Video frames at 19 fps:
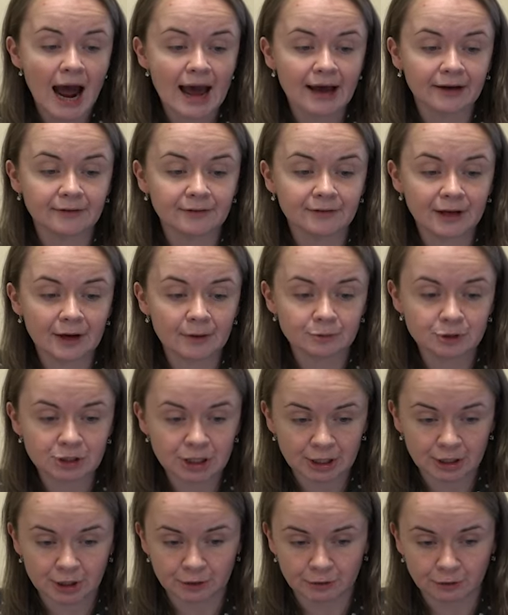the
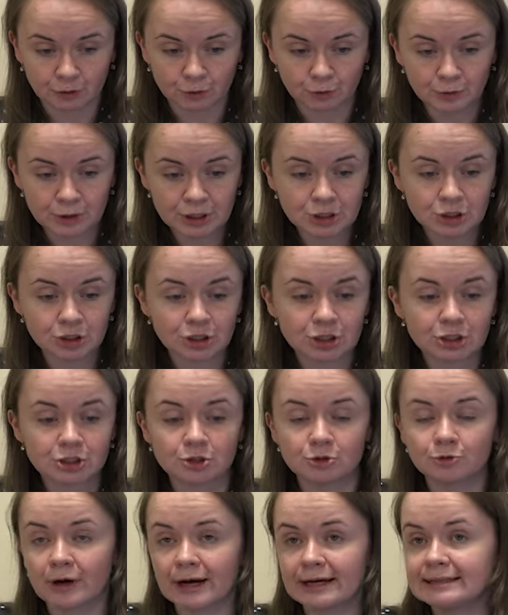objective of which is to